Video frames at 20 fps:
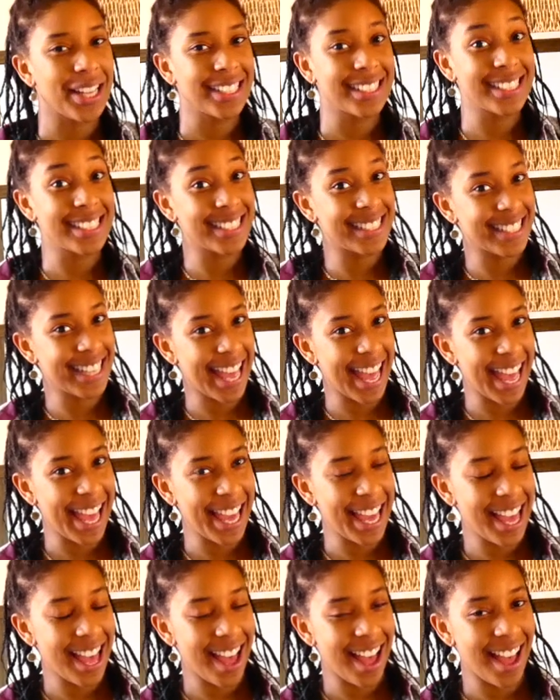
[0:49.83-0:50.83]

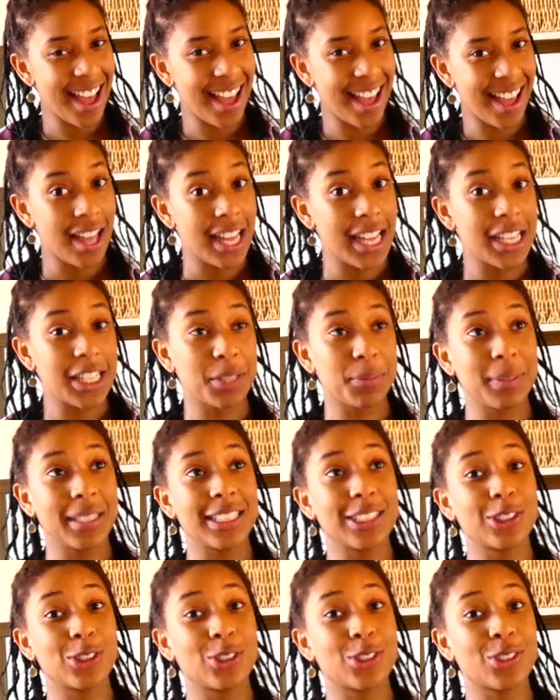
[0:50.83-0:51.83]
Today, it's
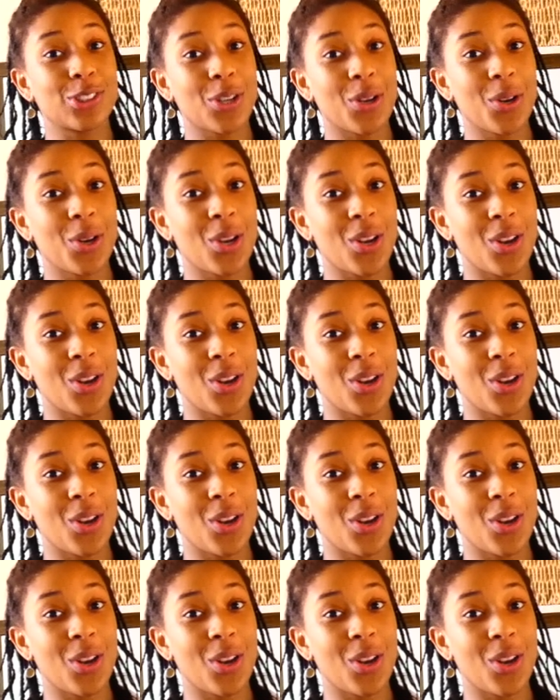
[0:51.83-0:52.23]
been so